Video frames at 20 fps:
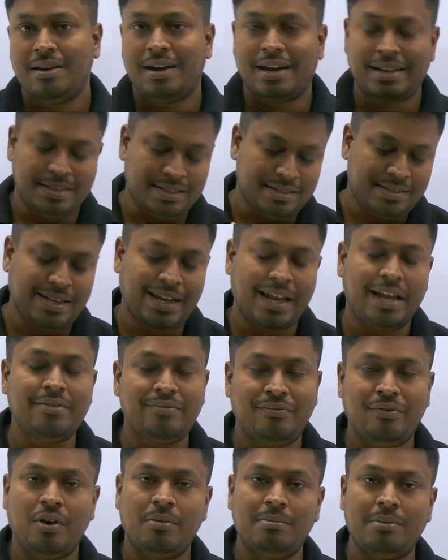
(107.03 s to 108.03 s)
And the
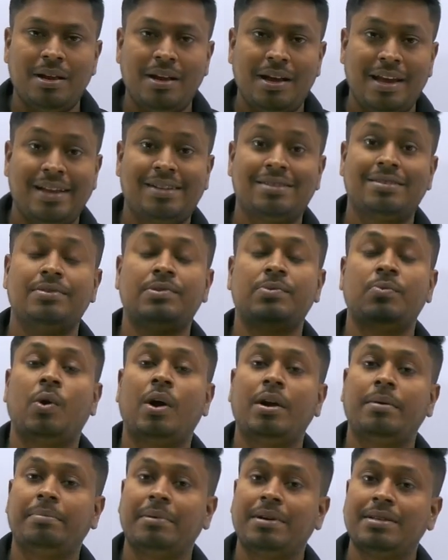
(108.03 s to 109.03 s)
second formula, X is
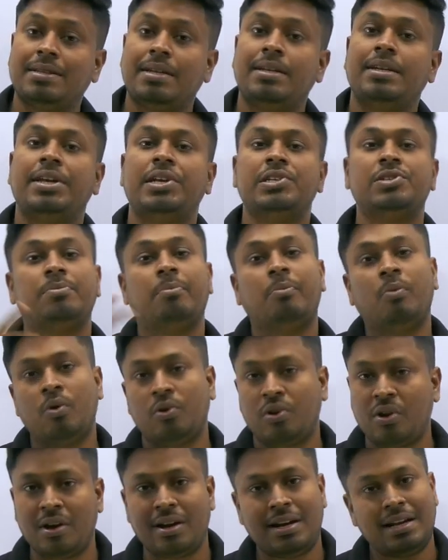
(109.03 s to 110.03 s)
what percentage
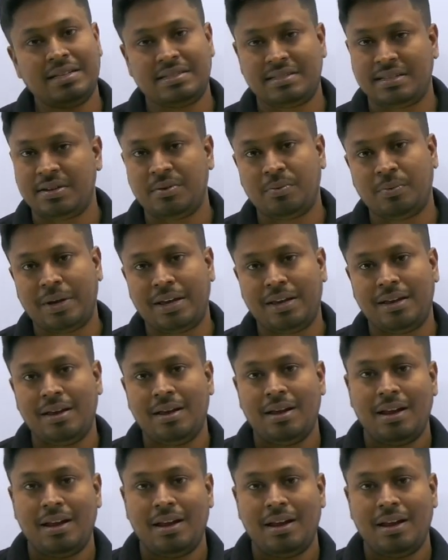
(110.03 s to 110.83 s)
more or less than Y.